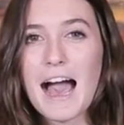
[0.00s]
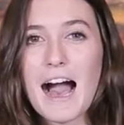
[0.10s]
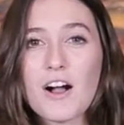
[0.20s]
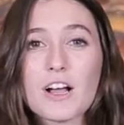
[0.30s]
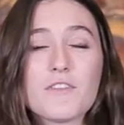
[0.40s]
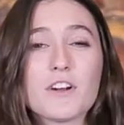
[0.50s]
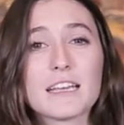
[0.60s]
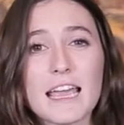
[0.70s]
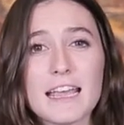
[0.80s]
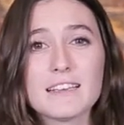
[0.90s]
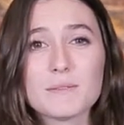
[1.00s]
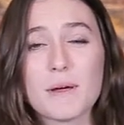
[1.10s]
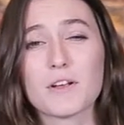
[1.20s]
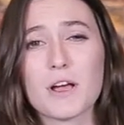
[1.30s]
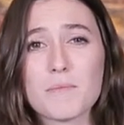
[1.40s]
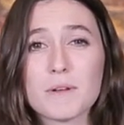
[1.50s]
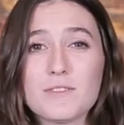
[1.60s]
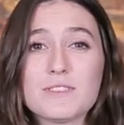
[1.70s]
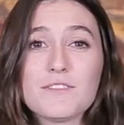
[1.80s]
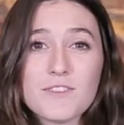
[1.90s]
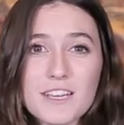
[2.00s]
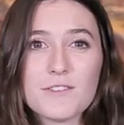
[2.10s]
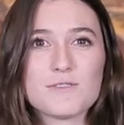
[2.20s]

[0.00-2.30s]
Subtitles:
I'll cover a case about a company using video